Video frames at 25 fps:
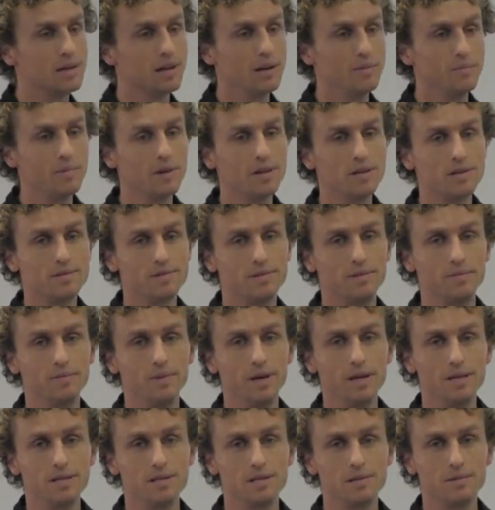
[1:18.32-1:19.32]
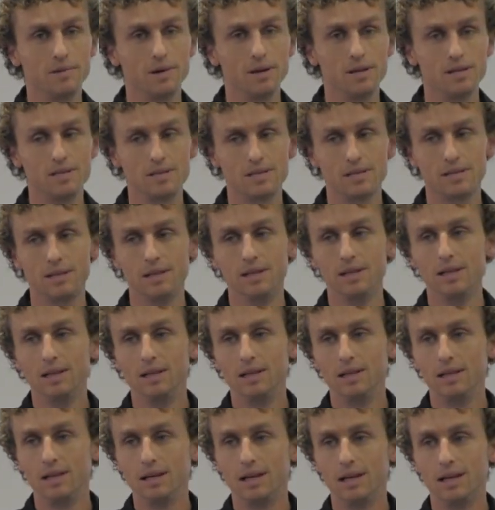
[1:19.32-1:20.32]
kilometers from east to west,
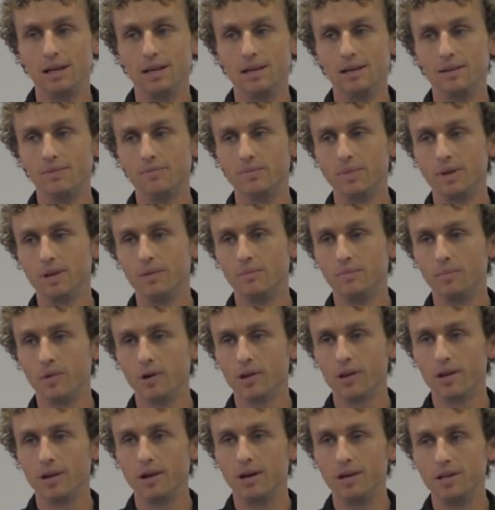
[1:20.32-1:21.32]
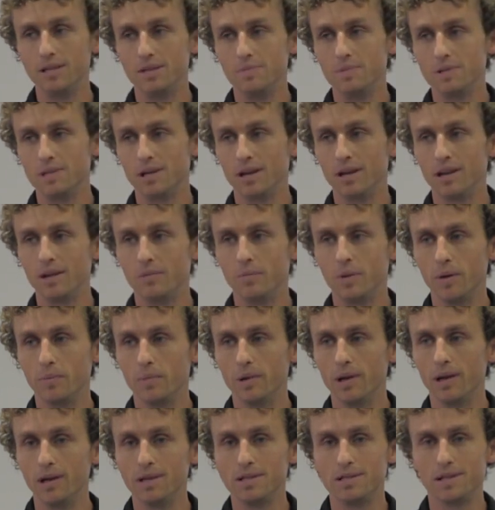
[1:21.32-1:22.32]
and more than 90% of the
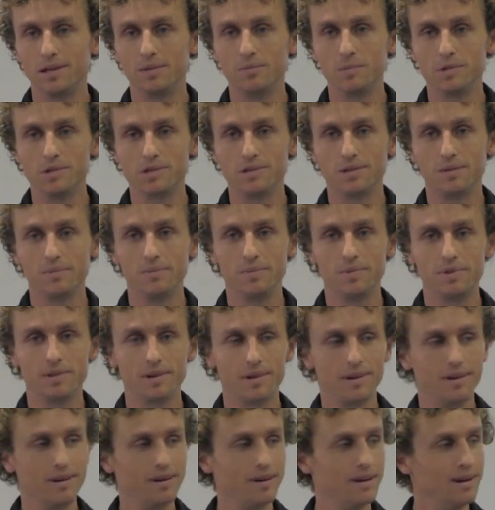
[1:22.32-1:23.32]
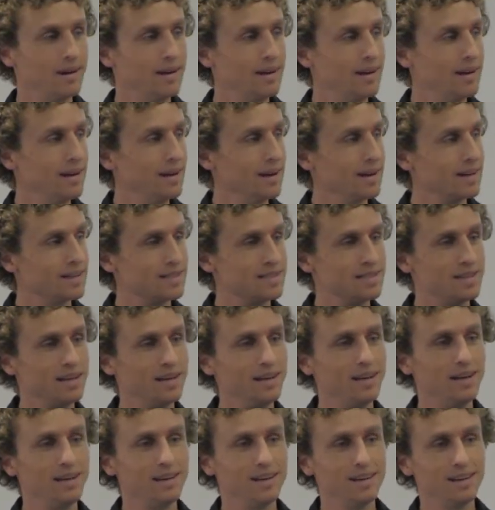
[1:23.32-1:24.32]
population are Muslim. So I can
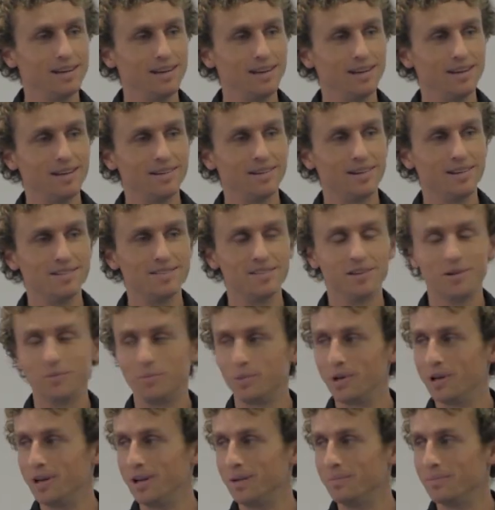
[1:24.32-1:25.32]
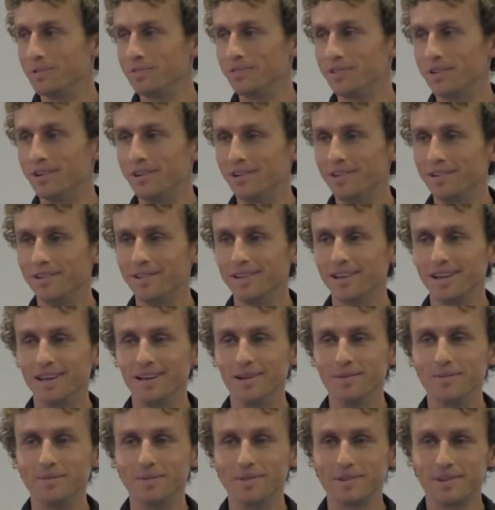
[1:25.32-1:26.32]
see, I saw Bernie before.
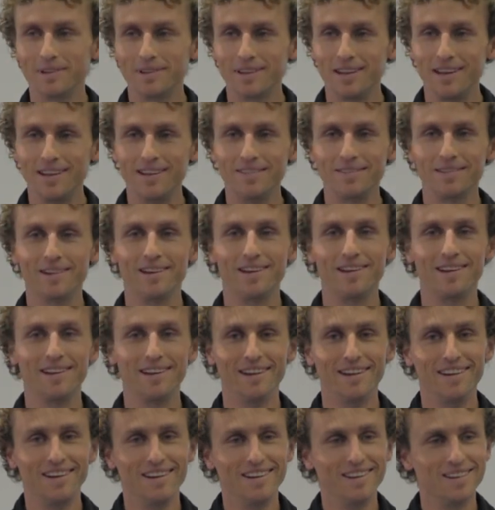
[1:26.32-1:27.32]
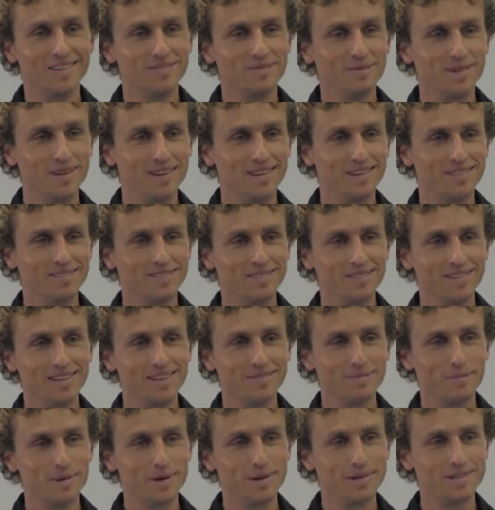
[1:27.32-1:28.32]
It's good that you've got a
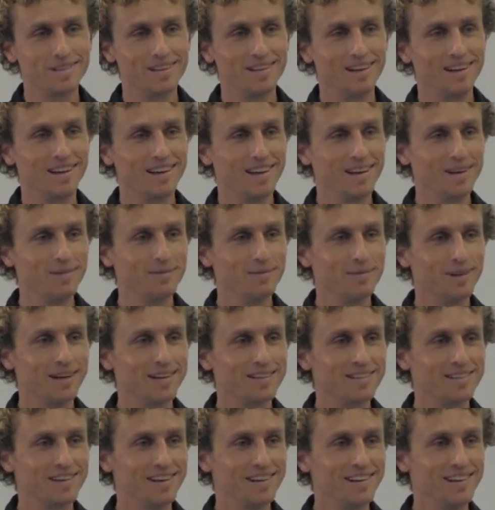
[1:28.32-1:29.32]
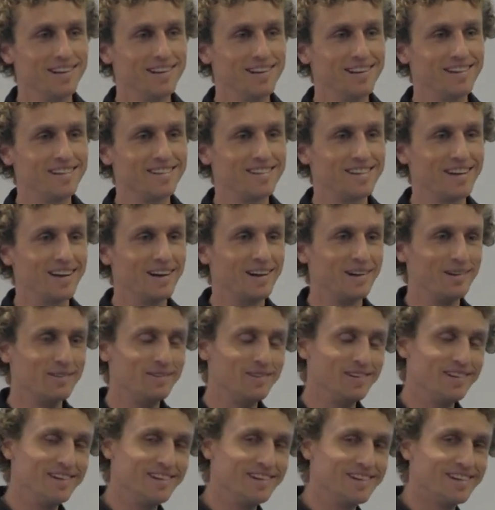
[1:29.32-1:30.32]
person like him lecturing you to help
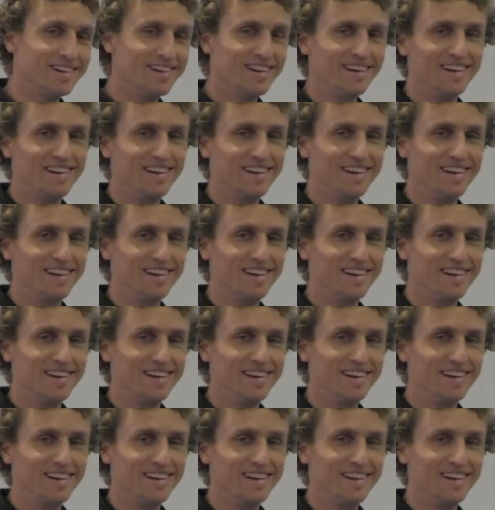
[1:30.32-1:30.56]
you